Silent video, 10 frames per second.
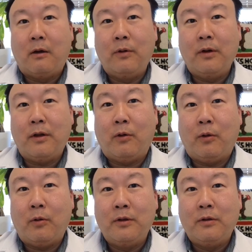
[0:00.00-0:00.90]
a
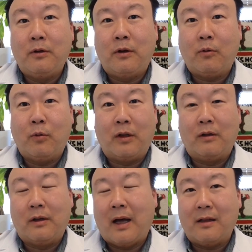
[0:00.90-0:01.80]
whole new look with a
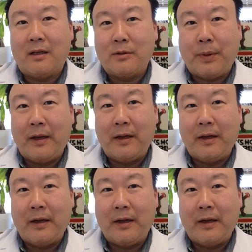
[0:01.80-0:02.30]
lot less pain